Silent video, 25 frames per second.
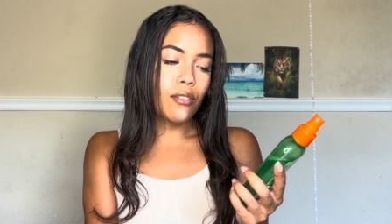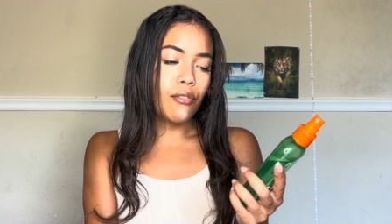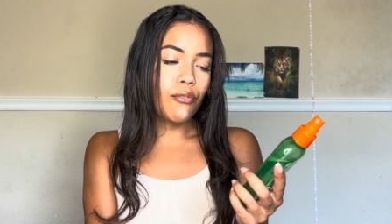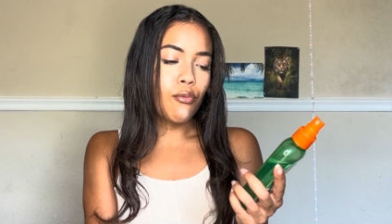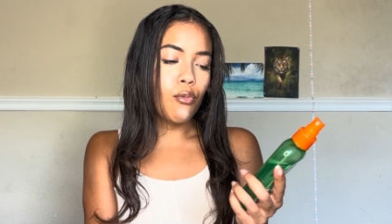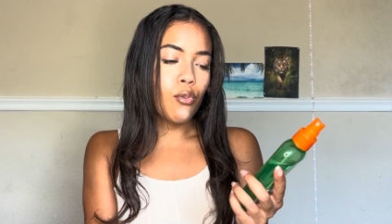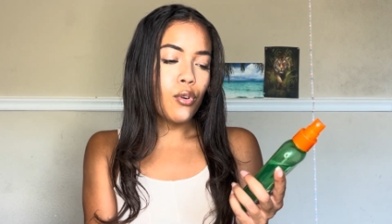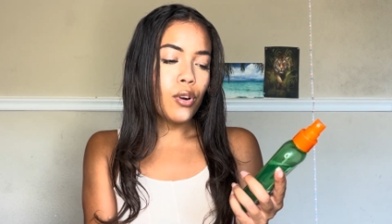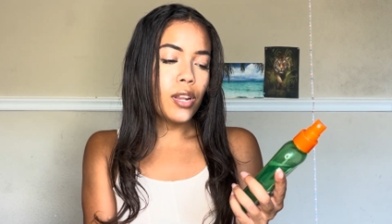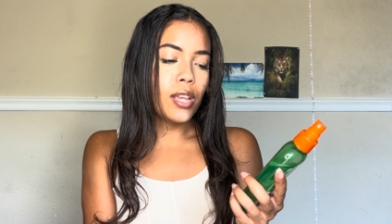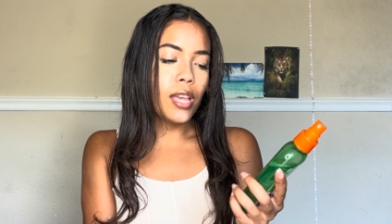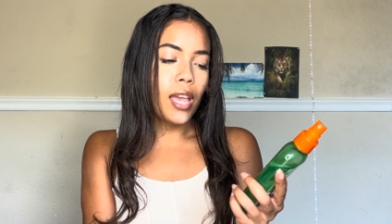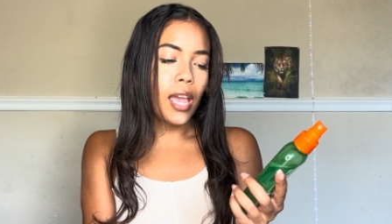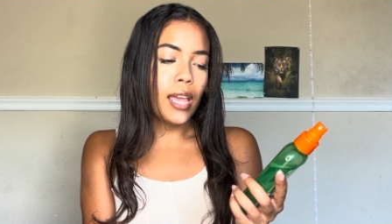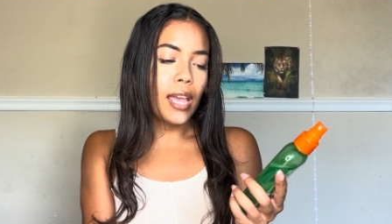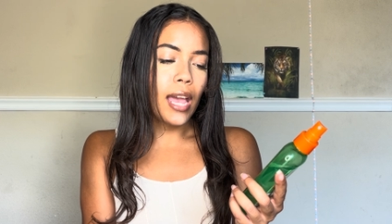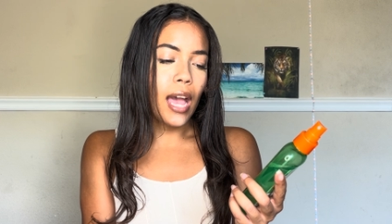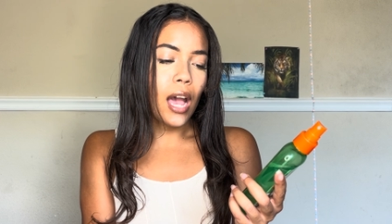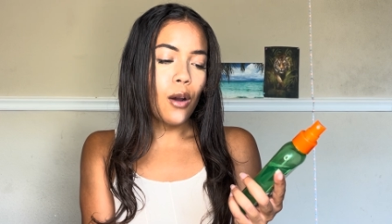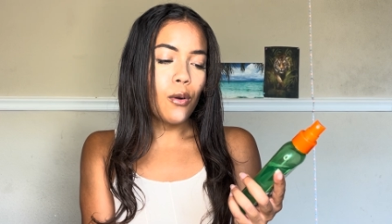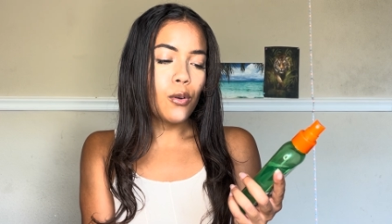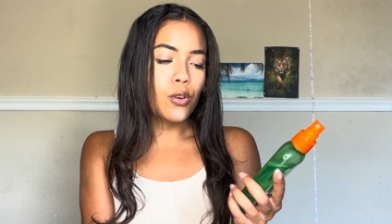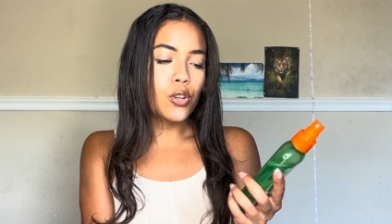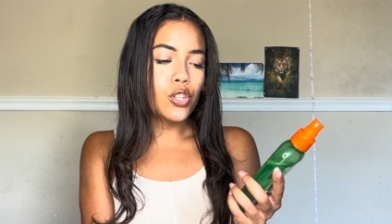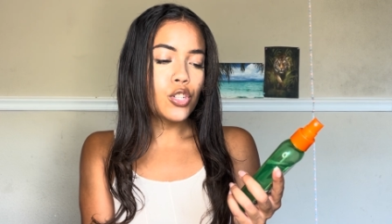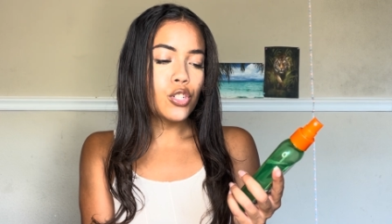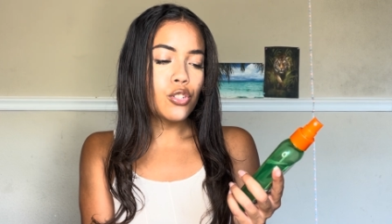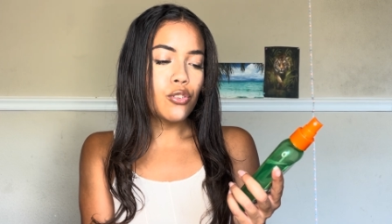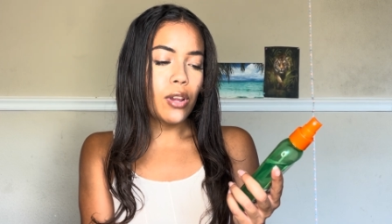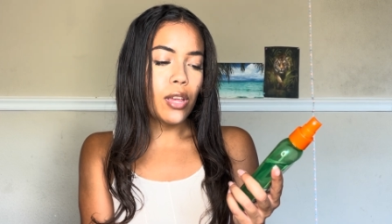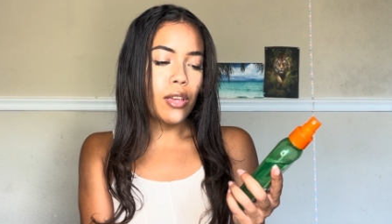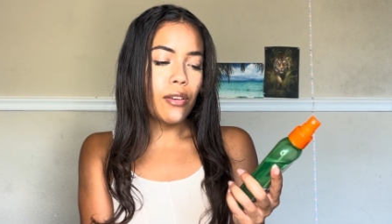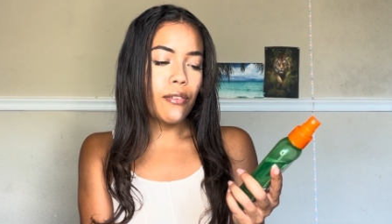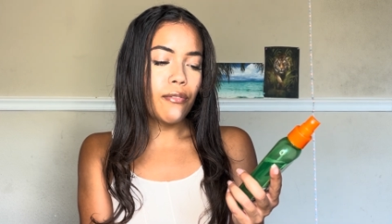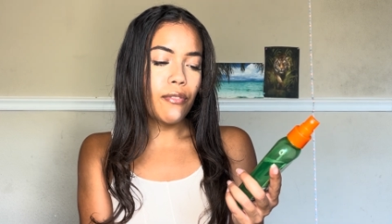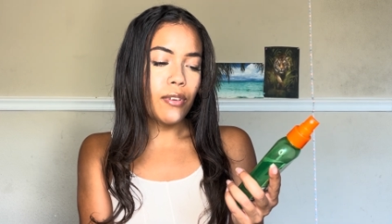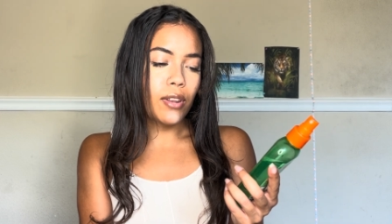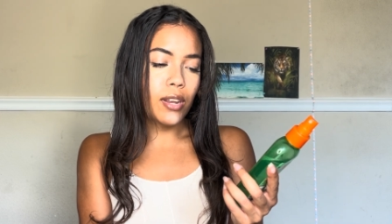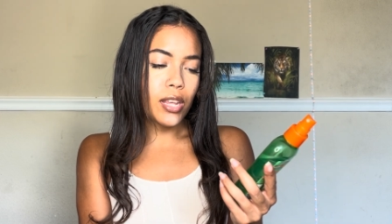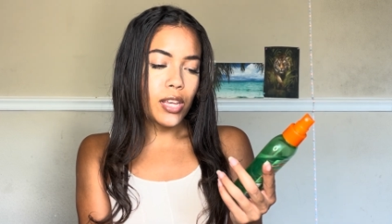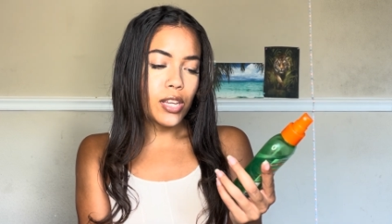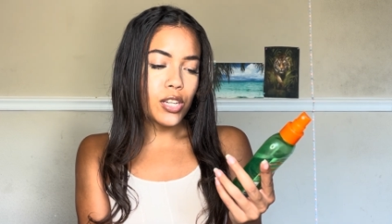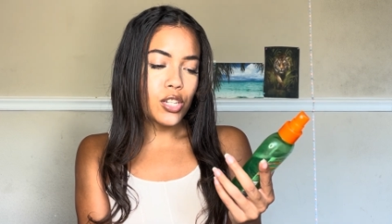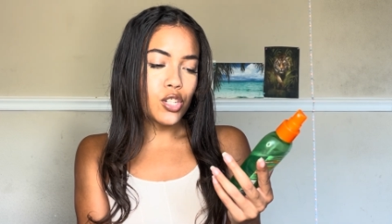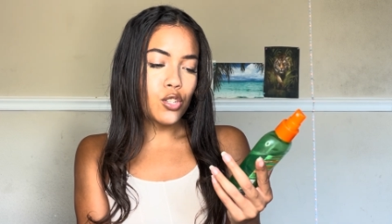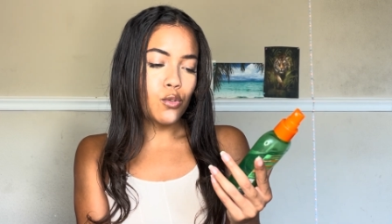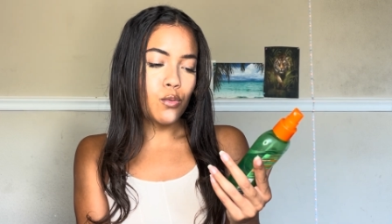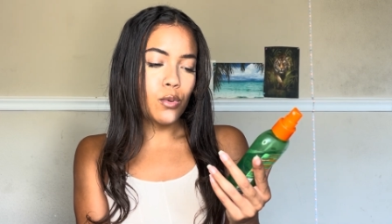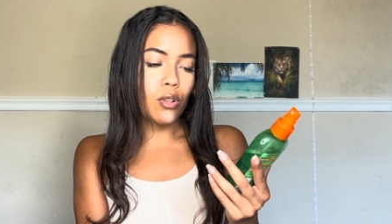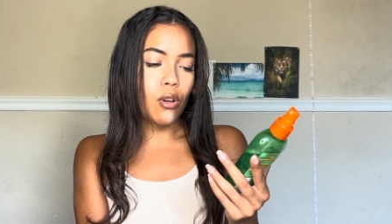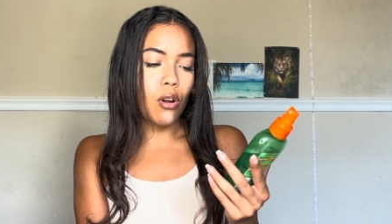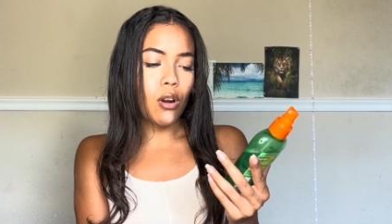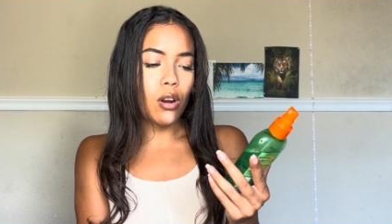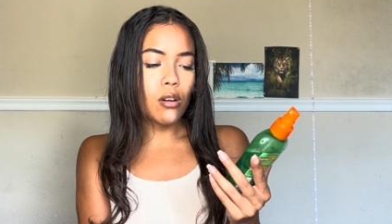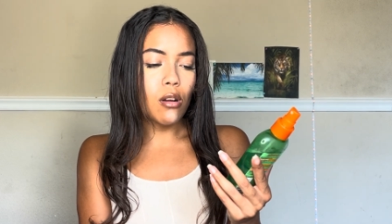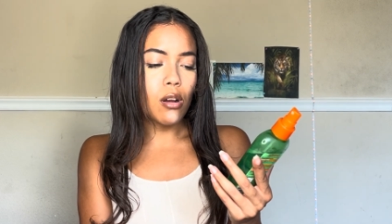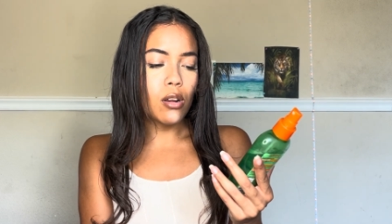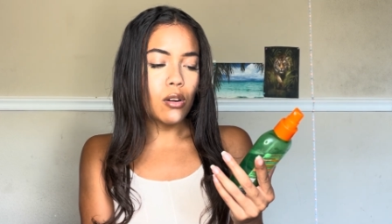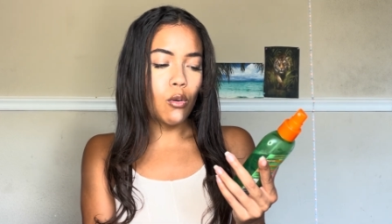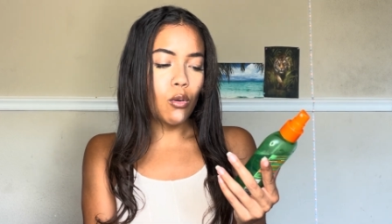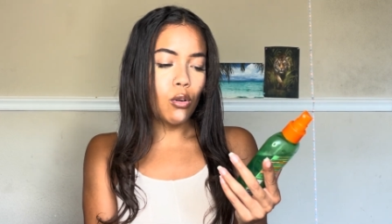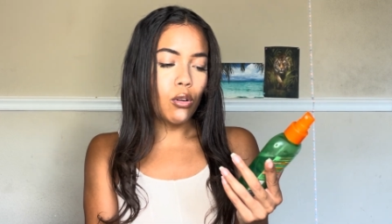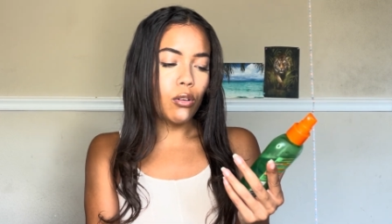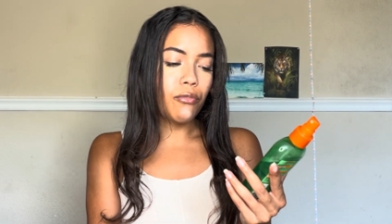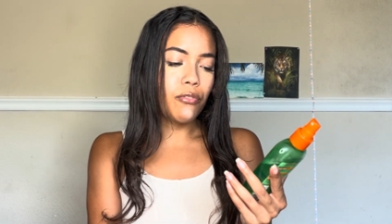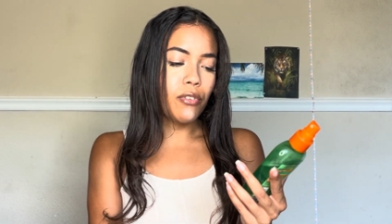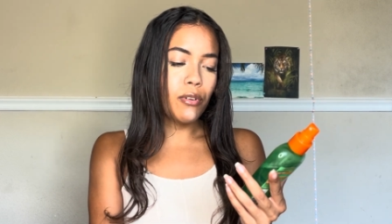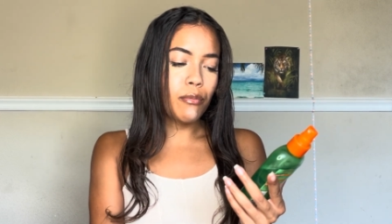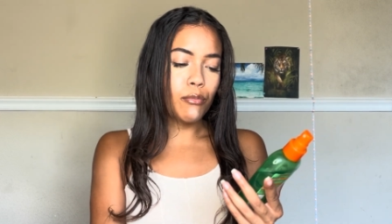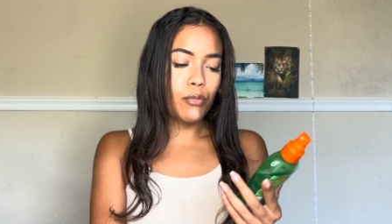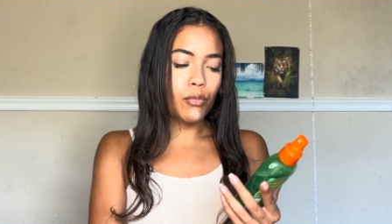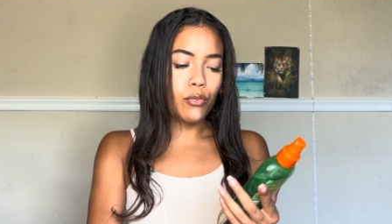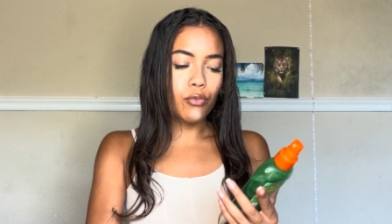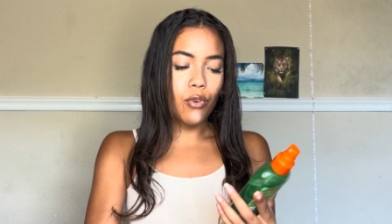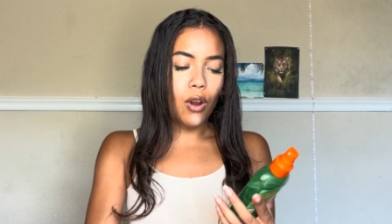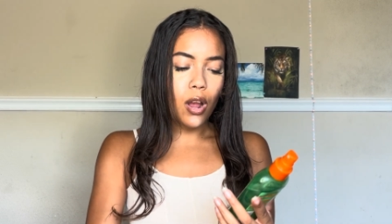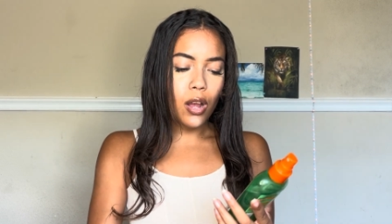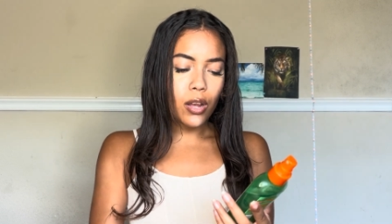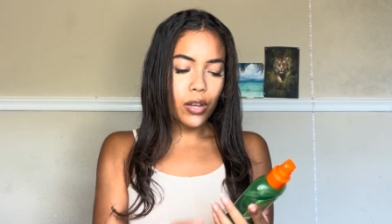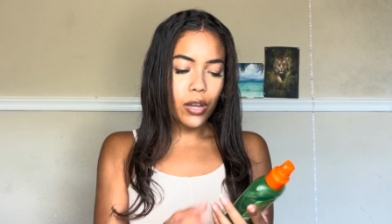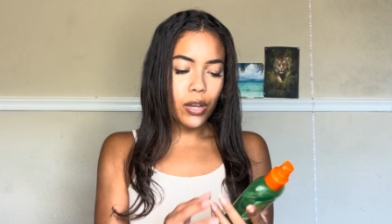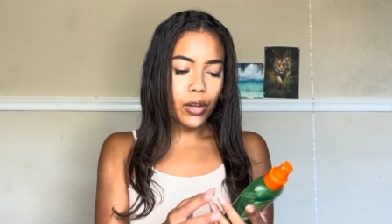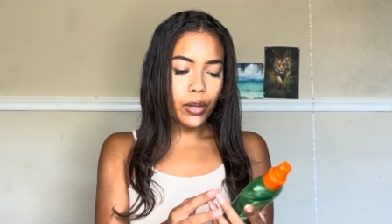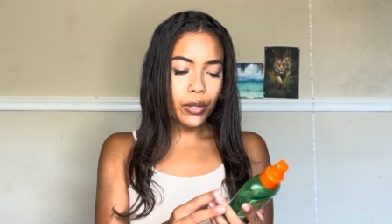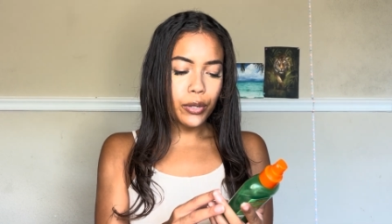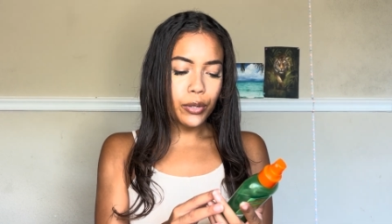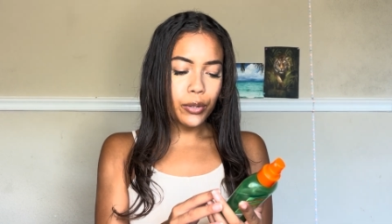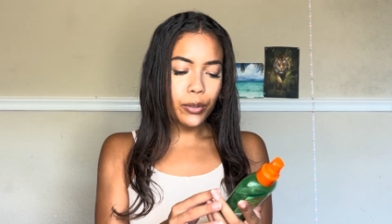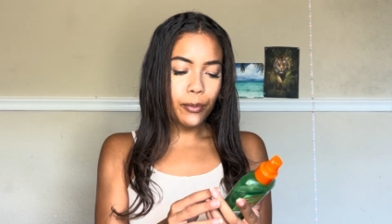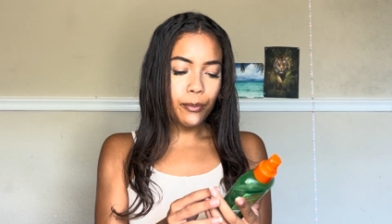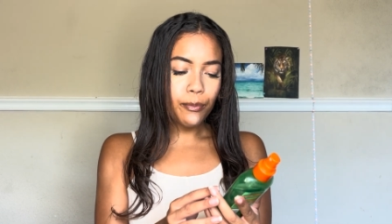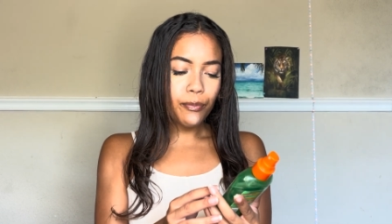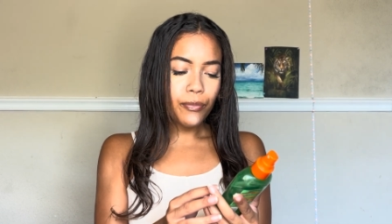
48-hour straight finish with argan oil from Morocco.